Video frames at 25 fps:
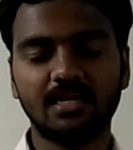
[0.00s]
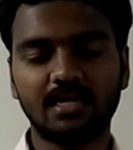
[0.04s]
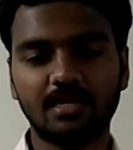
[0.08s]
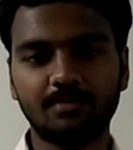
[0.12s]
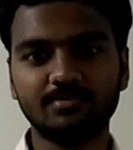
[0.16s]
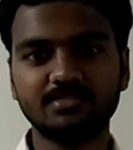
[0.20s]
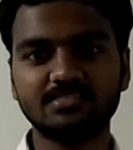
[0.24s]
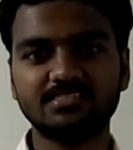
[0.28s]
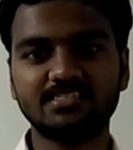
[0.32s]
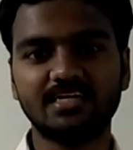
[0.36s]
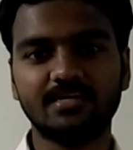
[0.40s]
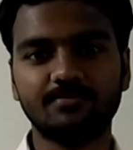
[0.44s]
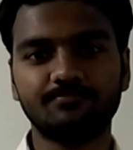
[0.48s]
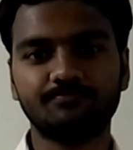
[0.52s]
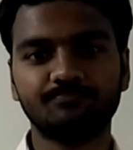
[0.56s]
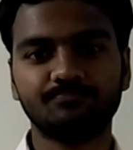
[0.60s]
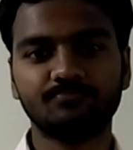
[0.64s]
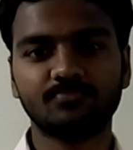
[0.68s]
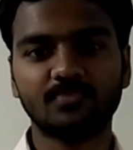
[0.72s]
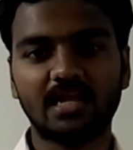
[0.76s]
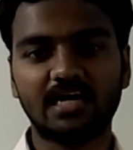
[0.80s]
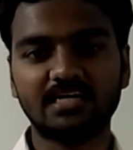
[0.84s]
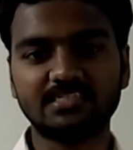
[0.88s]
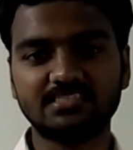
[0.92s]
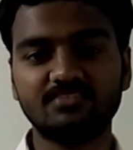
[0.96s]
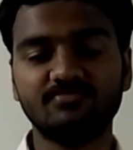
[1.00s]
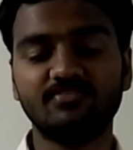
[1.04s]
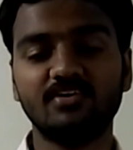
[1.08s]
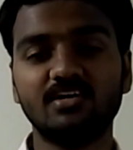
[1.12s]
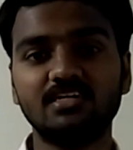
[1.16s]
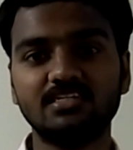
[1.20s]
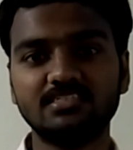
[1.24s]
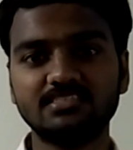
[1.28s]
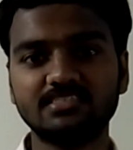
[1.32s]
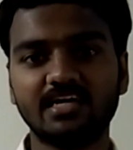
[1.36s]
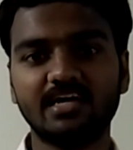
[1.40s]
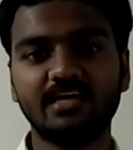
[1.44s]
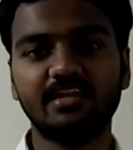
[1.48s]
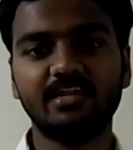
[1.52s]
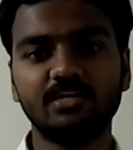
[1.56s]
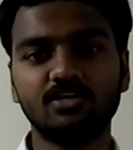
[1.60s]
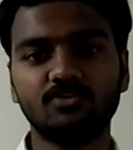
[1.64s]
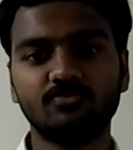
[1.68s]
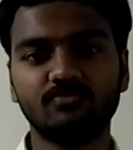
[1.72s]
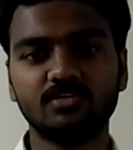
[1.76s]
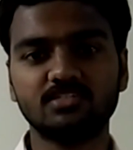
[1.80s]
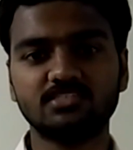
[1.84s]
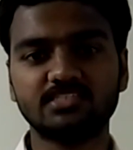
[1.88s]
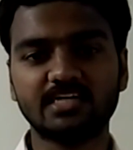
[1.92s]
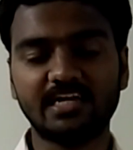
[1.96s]
Namaste. As the world is gearing
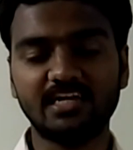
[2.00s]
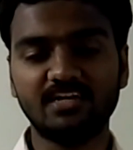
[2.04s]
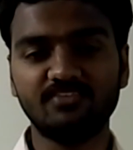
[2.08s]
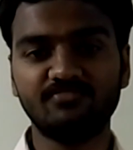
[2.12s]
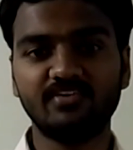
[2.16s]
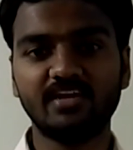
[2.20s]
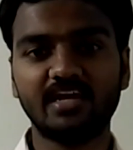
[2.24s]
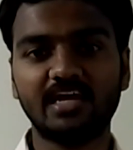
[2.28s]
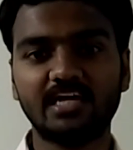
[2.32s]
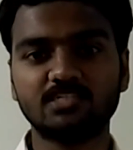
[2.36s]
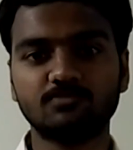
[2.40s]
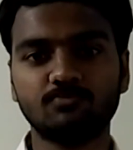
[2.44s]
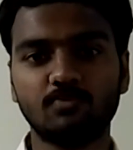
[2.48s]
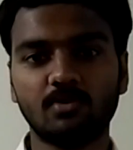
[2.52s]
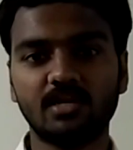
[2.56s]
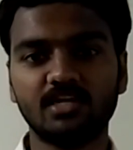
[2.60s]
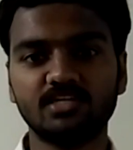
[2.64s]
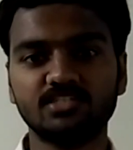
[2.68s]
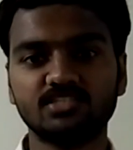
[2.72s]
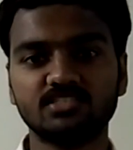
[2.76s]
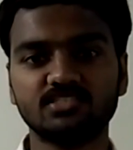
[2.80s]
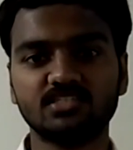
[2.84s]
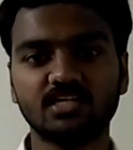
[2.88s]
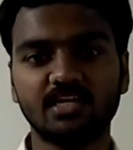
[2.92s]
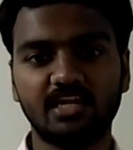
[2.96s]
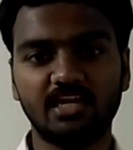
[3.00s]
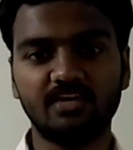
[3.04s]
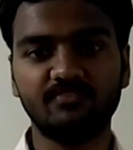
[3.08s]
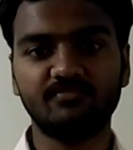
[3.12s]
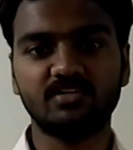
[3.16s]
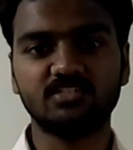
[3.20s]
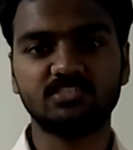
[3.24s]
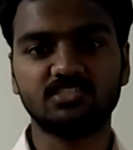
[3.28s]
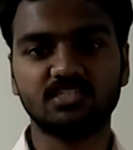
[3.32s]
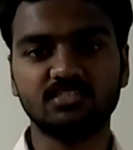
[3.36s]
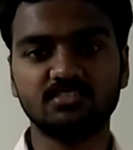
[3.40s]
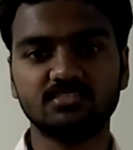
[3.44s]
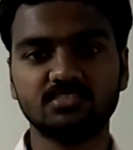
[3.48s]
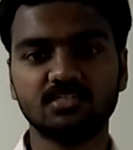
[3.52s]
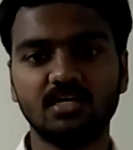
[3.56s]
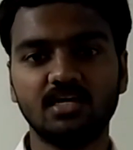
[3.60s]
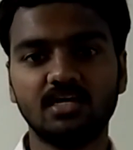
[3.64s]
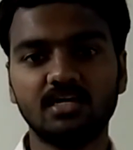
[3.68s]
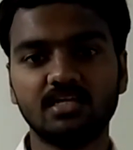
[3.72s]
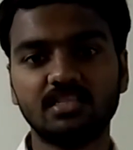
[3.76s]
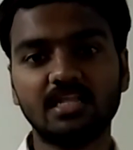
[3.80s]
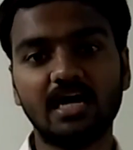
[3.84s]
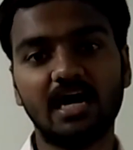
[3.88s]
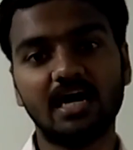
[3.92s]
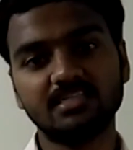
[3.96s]
towards scientific explorations and inventions,
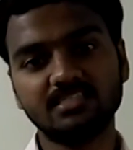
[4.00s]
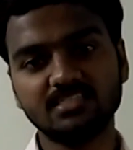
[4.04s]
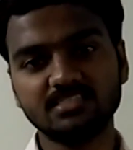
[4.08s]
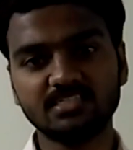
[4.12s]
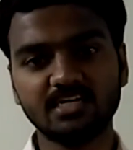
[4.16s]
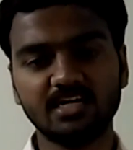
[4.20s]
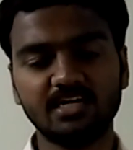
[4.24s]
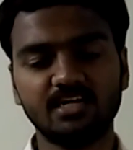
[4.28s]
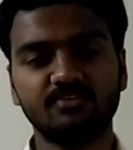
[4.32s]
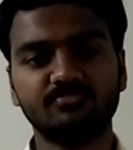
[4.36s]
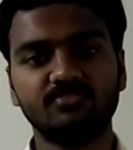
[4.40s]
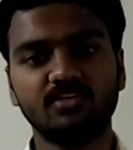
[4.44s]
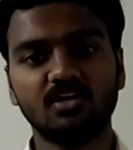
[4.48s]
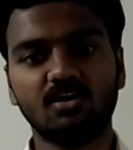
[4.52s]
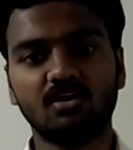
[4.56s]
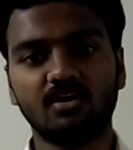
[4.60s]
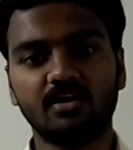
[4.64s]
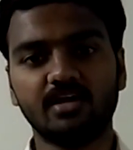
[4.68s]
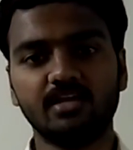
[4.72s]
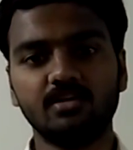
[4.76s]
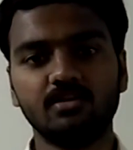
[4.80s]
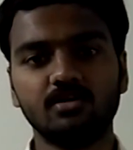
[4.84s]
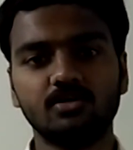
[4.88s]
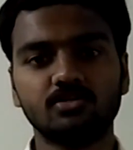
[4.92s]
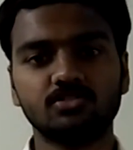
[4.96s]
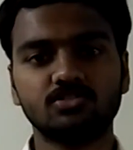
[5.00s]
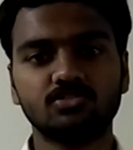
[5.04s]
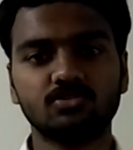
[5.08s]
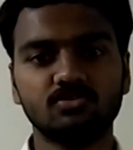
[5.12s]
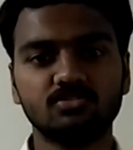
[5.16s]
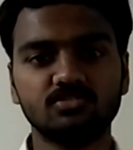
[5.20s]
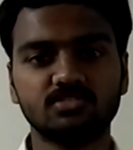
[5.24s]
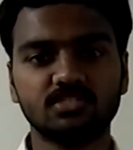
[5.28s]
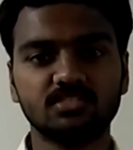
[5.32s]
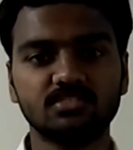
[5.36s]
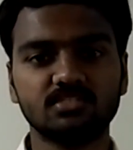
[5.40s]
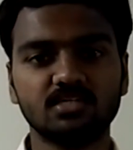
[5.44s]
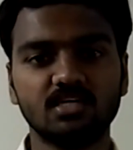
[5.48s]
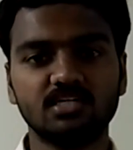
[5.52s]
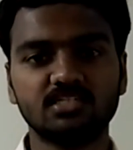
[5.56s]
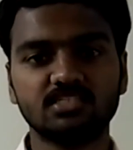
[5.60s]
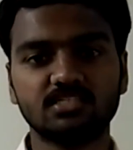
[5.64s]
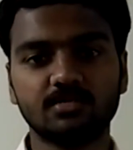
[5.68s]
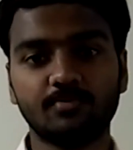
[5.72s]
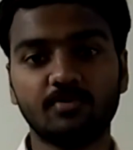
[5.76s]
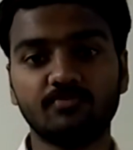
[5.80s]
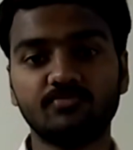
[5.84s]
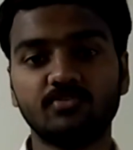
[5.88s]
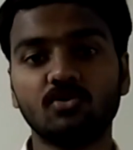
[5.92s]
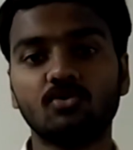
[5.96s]
the other side of the coin shows us
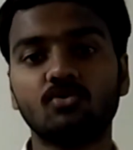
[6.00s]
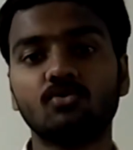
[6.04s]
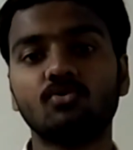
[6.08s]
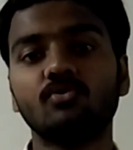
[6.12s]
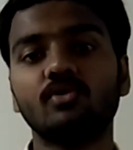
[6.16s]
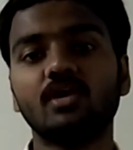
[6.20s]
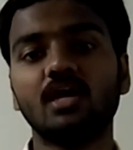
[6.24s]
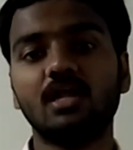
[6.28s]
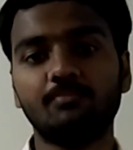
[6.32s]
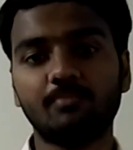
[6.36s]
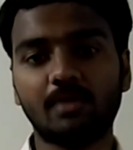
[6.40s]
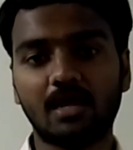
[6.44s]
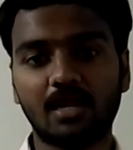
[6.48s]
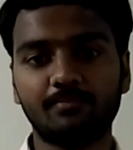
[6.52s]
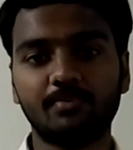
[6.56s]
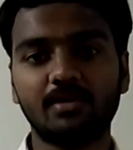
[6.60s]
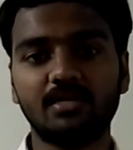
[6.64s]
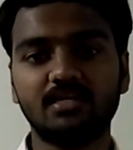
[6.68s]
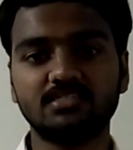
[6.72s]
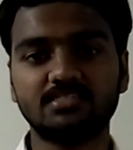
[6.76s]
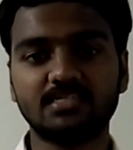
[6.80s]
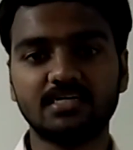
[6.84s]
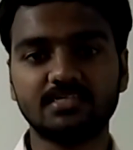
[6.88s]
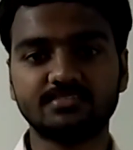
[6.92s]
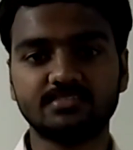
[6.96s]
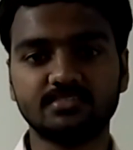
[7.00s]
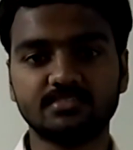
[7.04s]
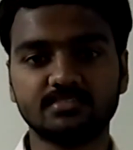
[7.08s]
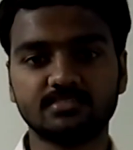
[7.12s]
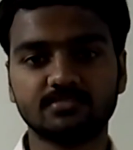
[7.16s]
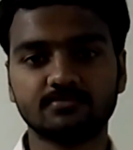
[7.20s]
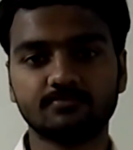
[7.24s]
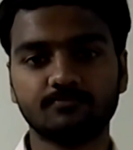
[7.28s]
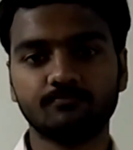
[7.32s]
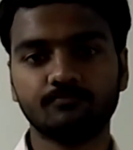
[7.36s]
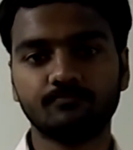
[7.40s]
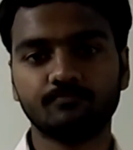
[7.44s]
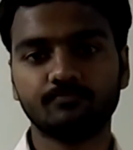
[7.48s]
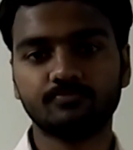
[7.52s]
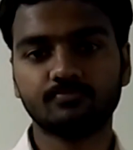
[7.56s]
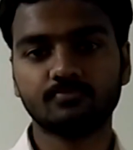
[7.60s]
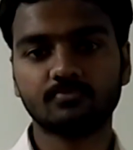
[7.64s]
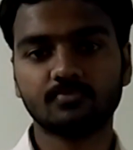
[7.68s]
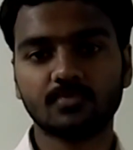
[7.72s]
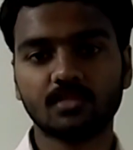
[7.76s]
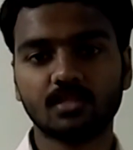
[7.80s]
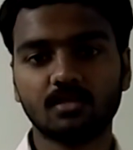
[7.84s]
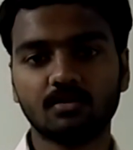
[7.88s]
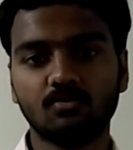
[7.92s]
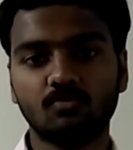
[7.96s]
some of the cruel man-made disasters.
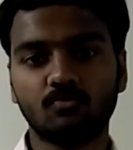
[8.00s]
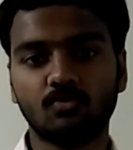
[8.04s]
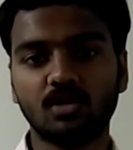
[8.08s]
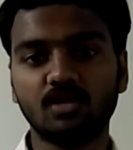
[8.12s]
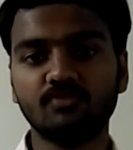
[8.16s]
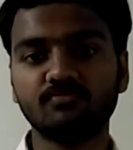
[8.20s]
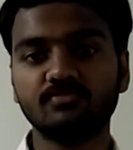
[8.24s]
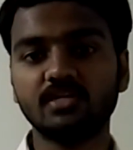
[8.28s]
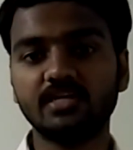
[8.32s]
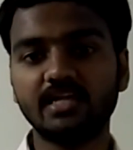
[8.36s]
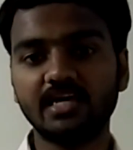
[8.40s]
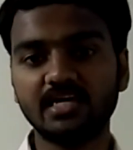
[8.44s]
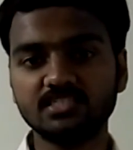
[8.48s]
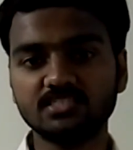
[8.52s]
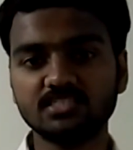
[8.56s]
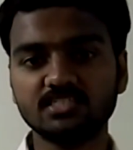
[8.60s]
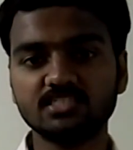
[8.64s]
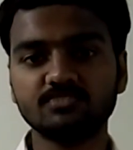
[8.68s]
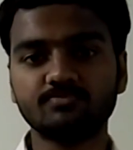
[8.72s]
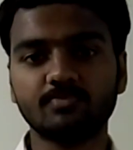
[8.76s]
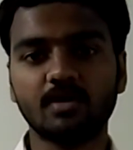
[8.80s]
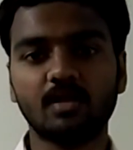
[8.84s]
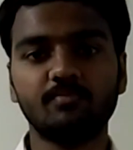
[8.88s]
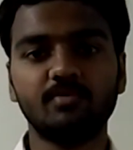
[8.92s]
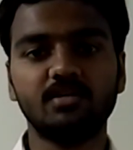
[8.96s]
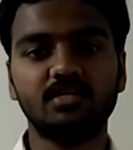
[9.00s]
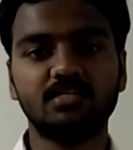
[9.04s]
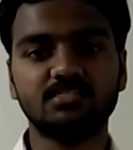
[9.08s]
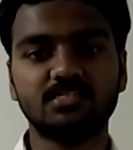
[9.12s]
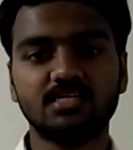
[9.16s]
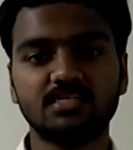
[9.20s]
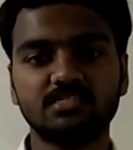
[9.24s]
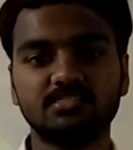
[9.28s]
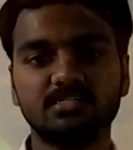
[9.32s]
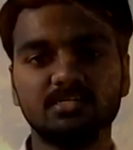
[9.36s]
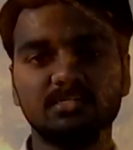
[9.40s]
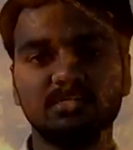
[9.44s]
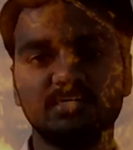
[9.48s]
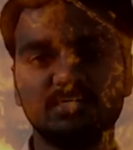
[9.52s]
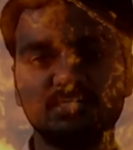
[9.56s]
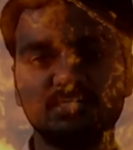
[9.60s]
One of the dangerous man-made disasters